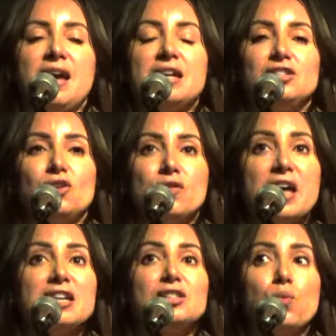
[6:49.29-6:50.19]
And so
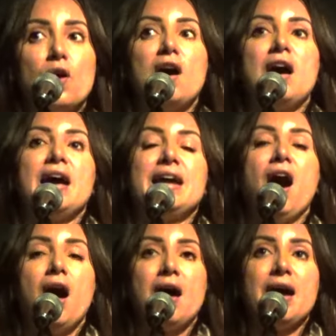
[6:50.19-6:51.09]
that is
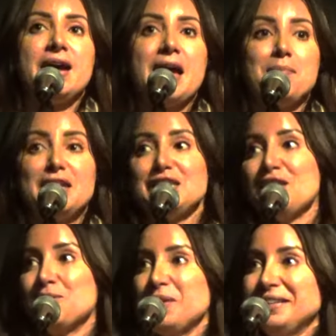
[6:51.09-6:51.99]
why I am
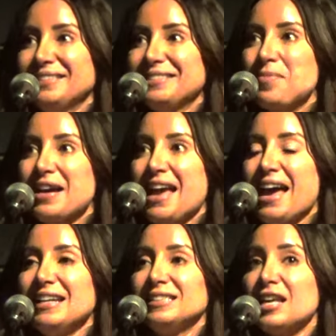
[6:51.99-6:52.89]
continuing my
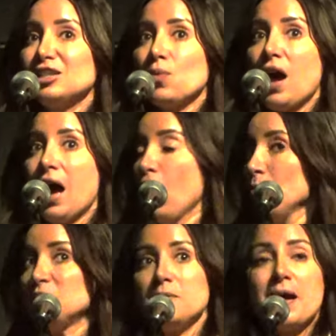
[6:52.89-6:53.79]
case, and that is why I
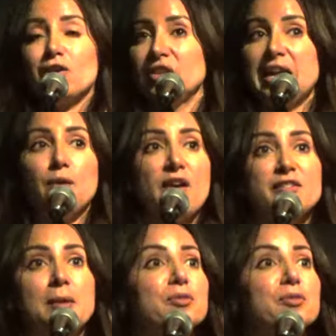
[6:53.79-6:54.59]
hope to be back on the airwaves.